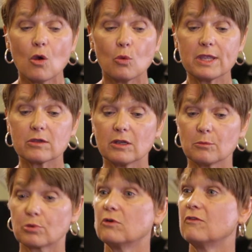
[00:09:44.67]
we could
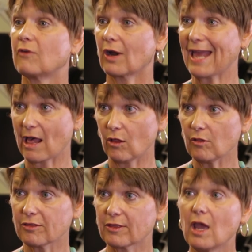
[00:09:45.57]
improve our
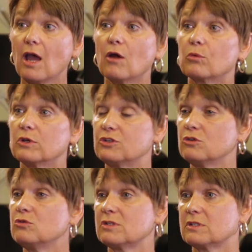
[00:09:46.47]
health,
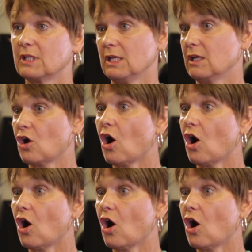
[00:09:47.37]
reduce the